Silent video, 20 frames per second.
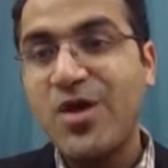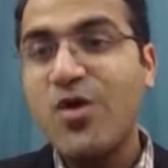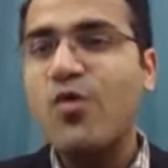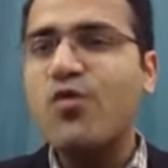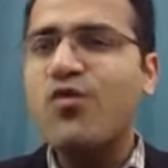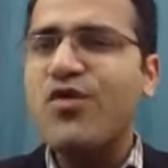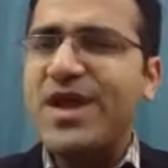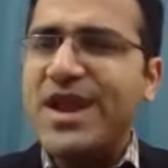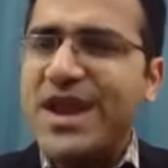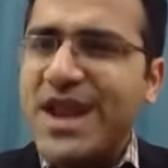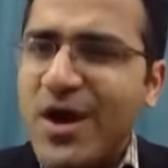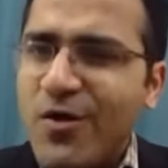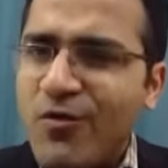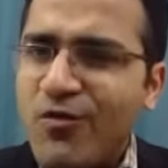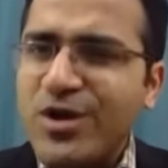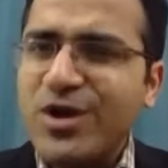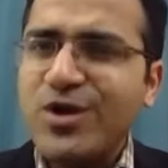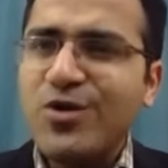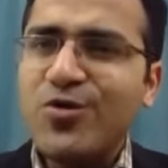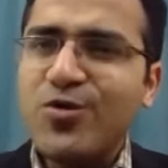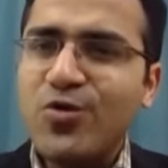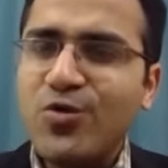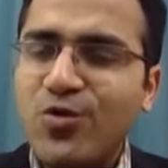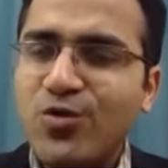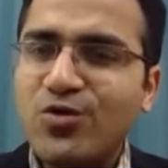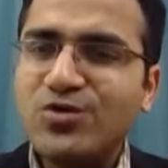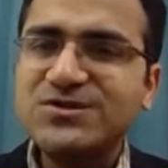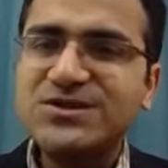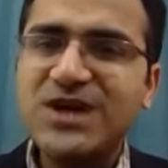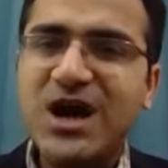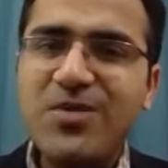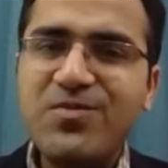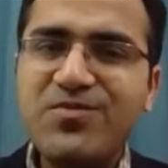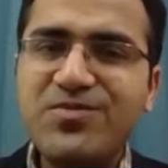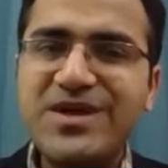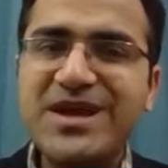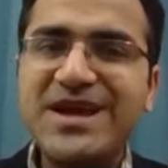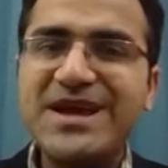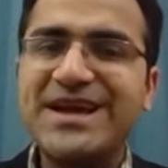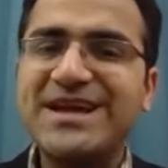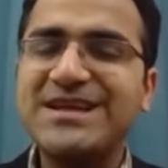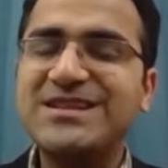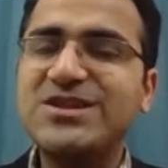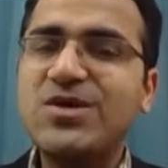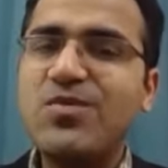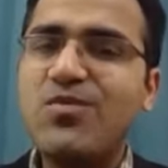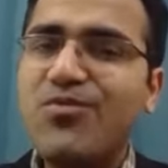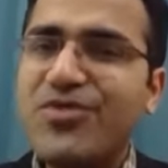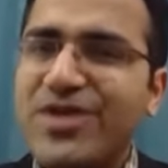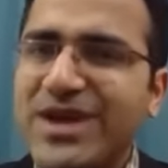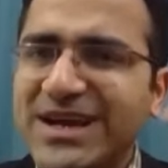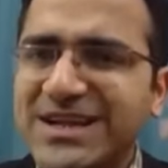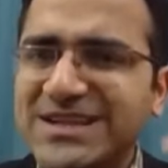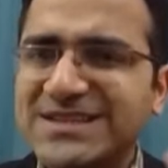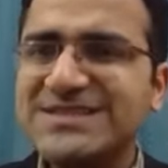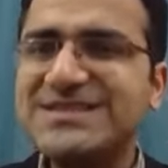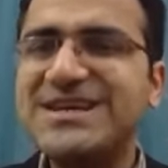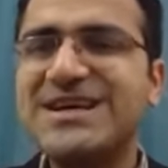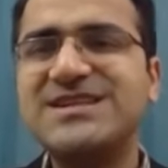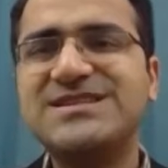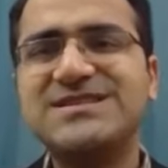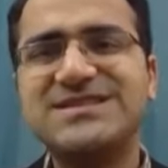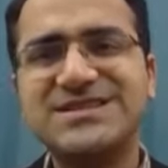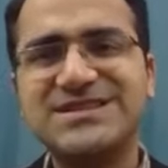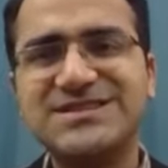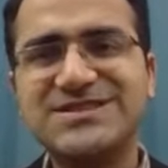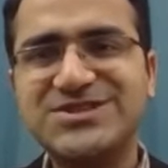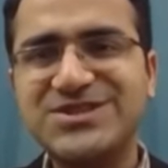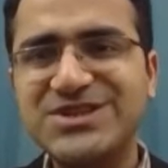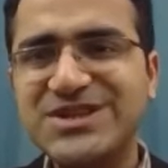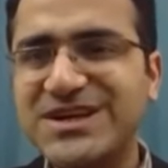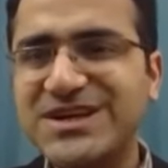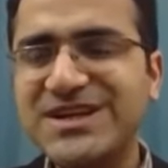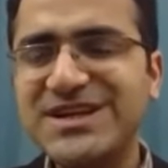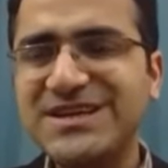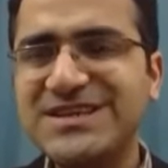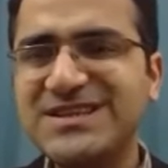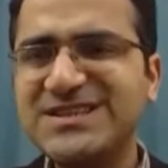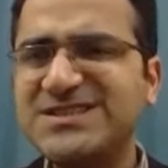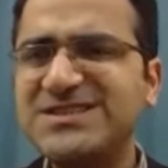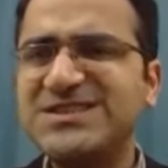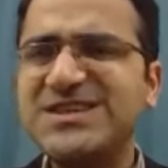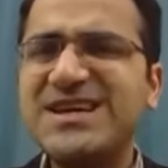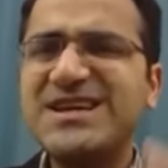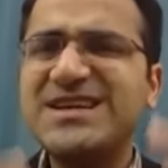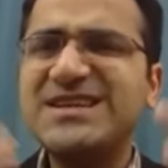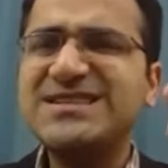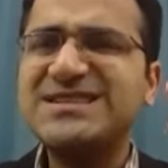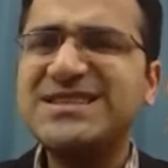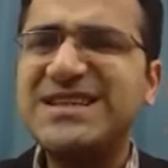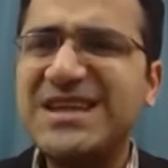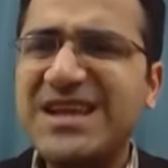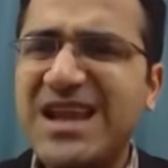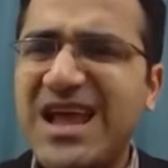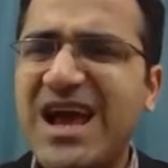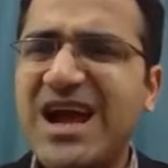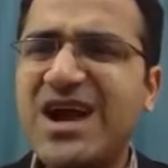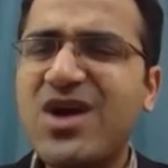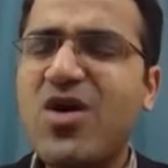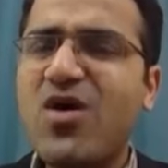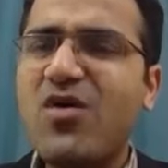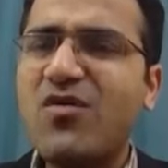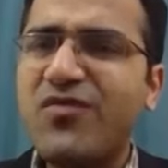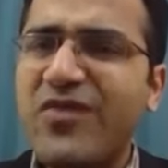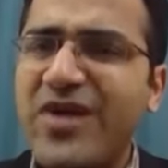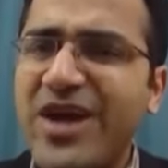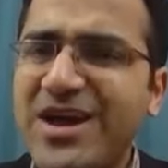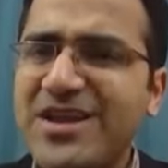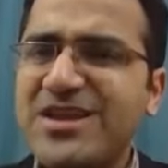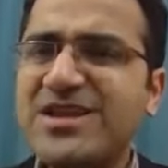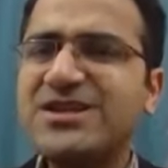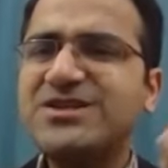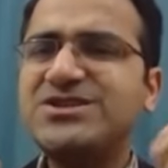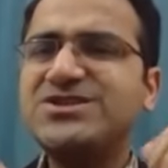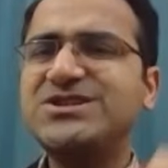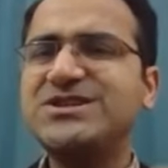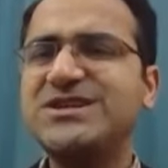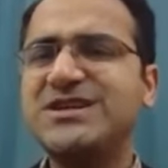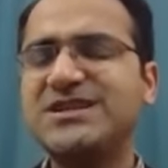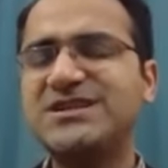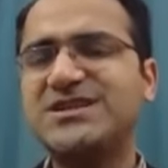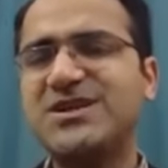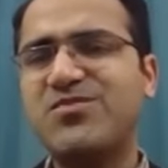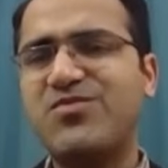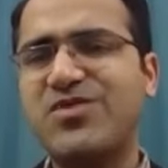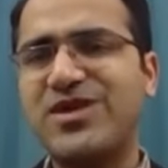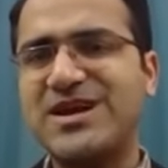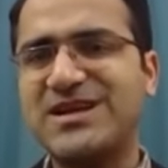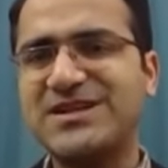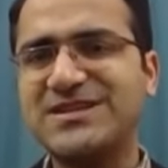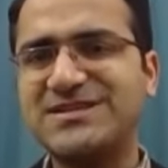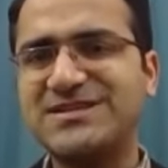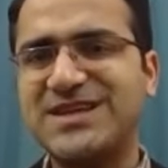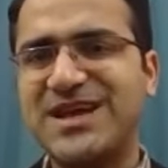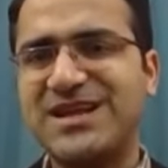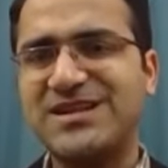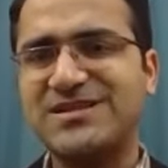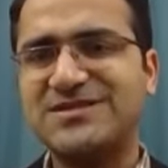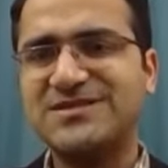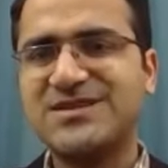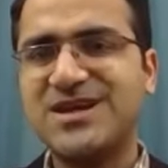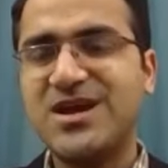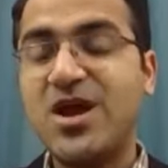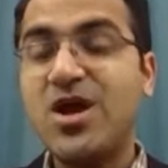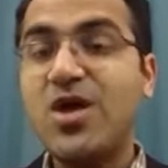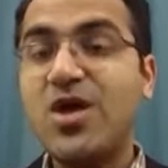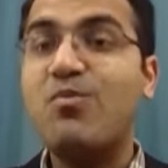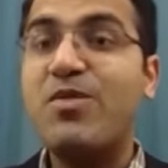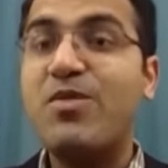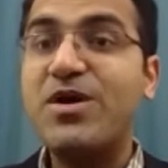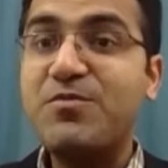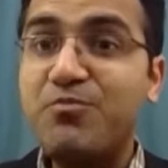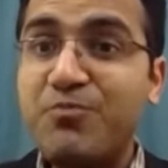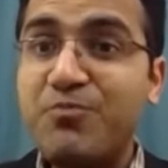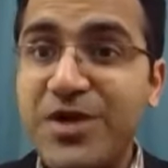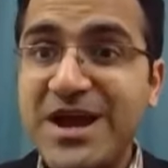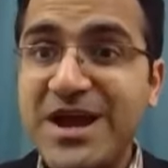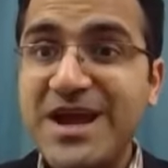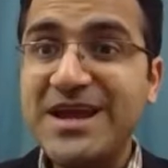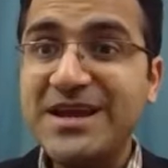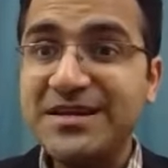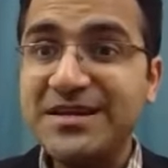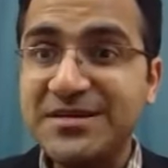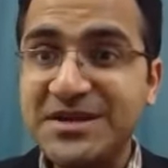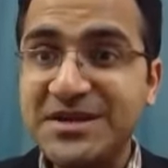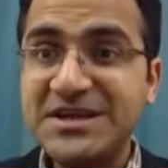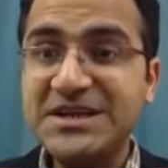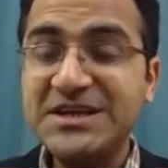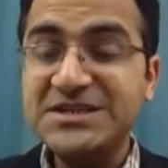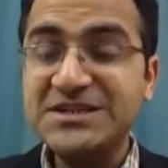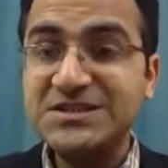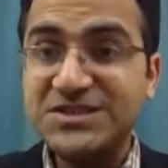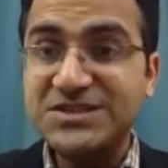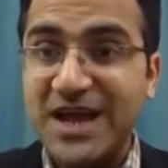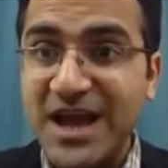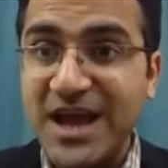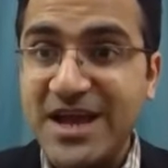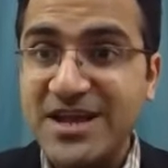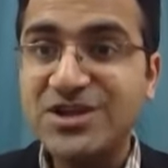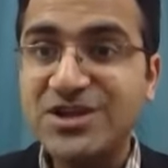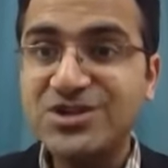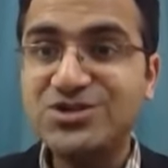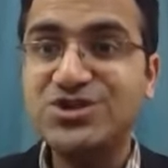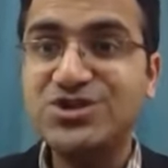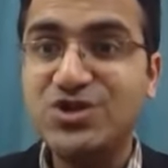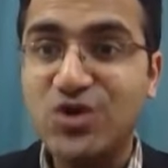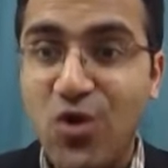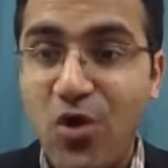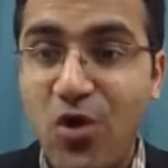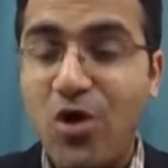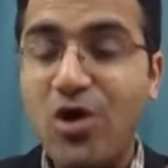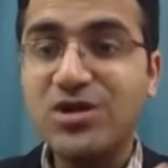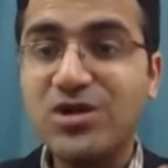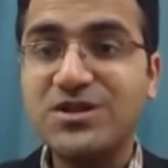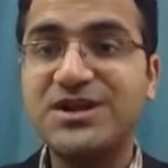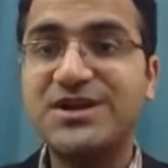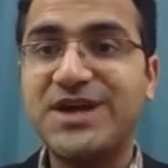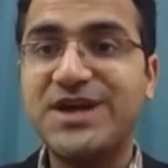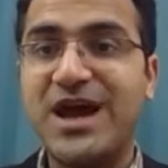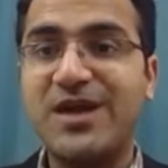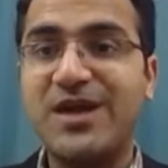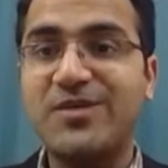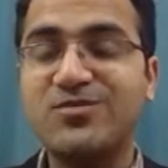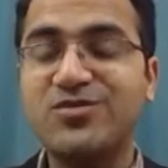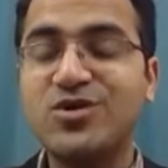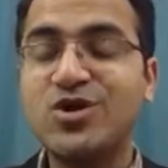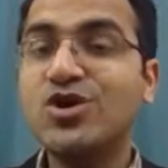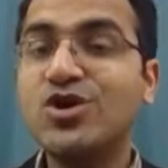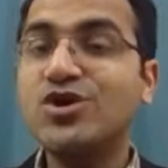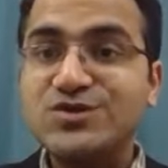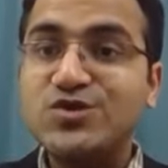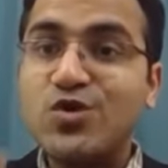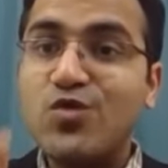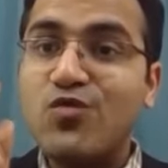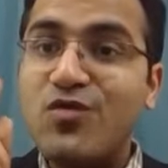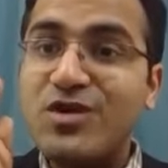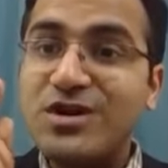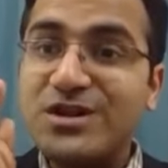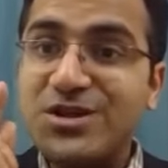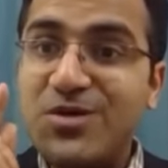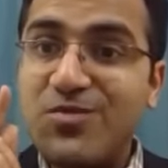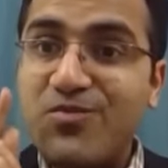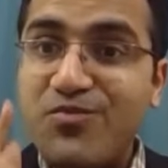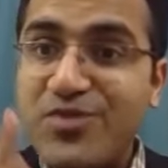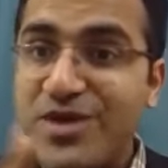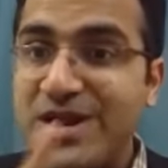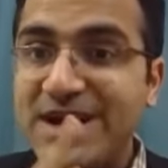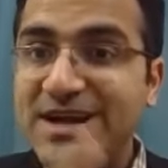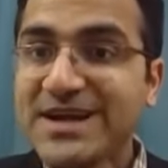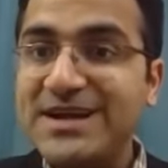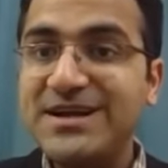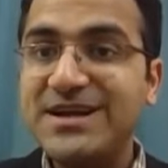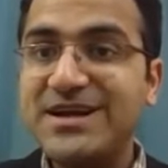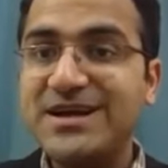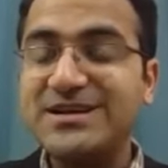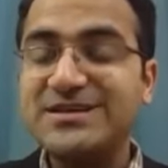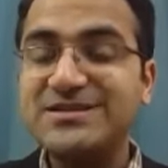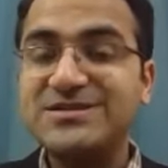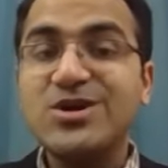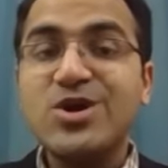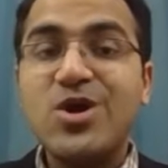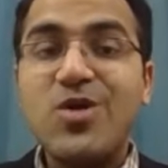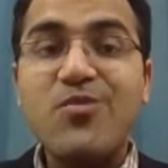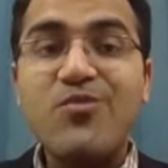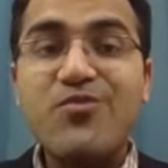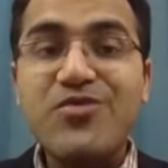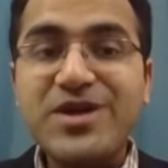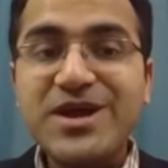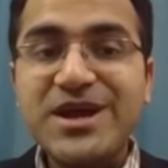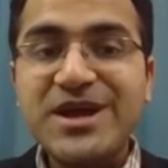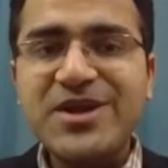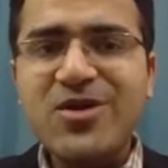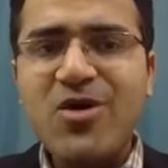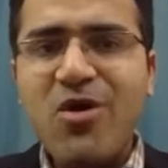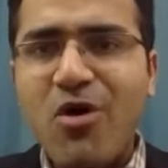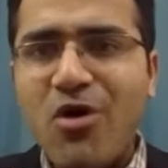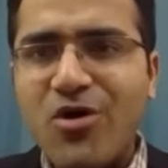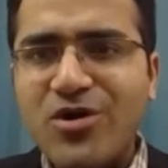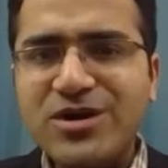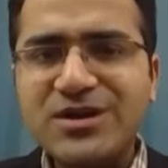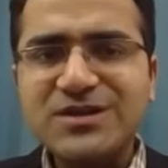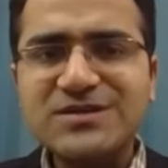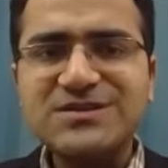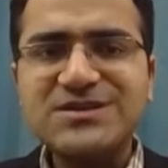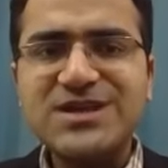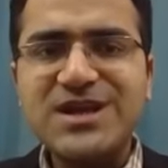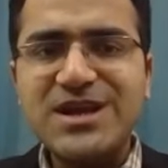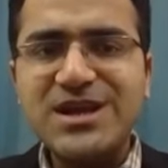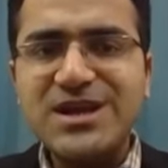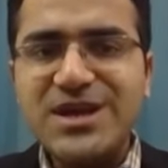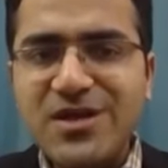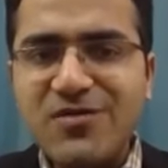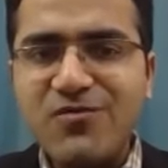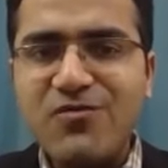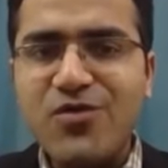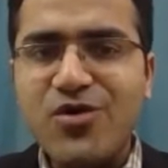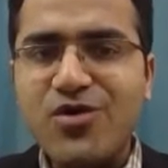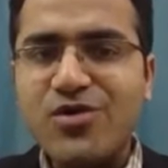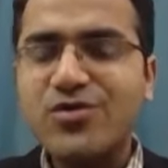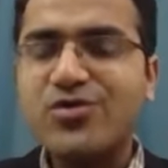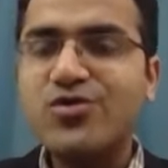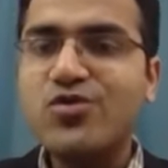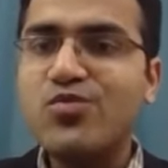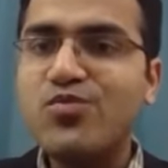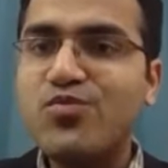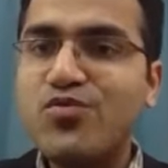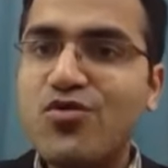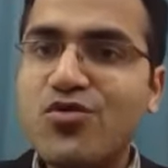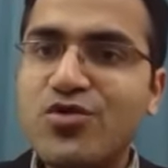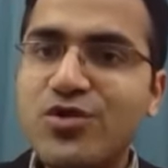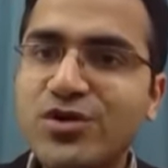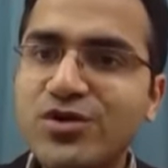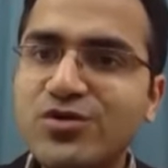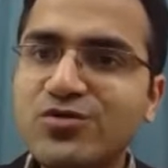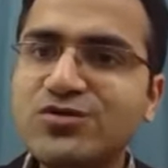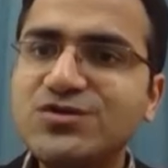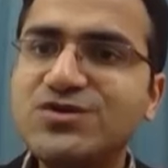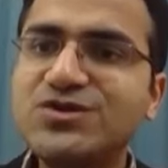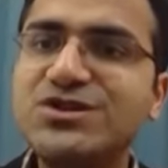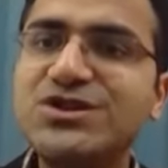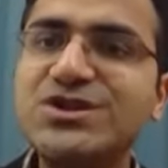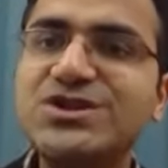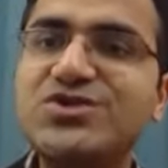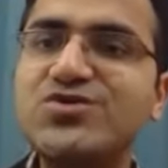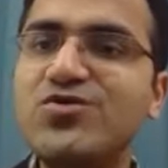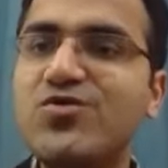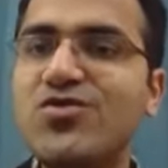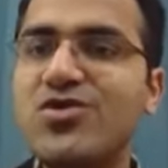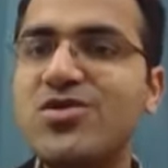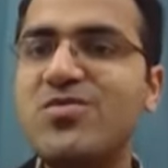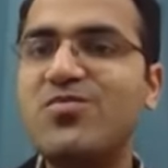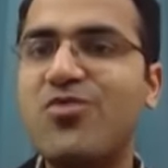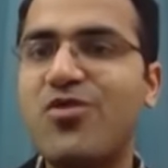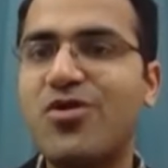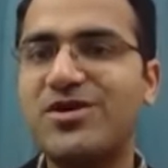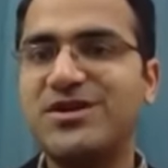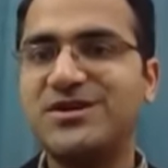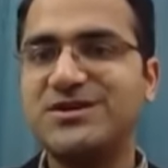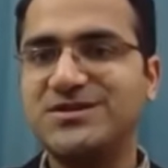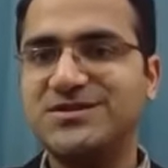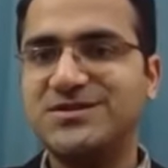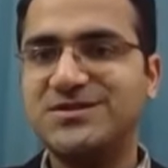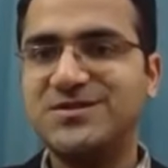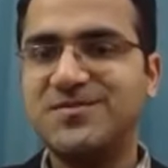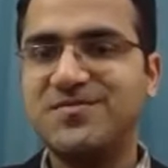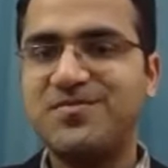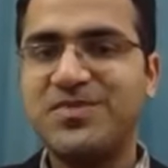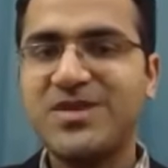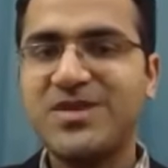whenever glucose uptake in the brain cells is decreased there is lack of energy in the brain cells but brain needs energy all the time so what the brain does brain orders the liver to produce ketone bodies